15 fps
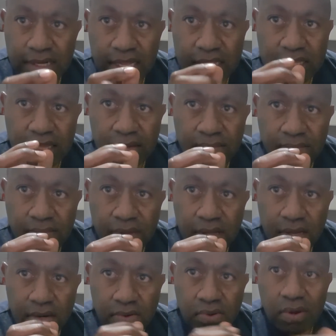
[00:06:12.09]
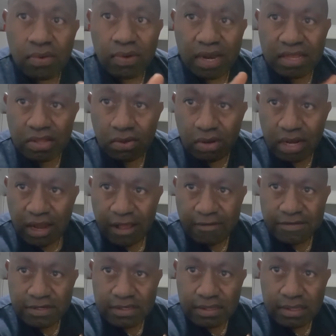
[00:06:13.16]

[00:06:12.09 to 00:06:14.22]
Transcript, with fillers: Let them run their own lives.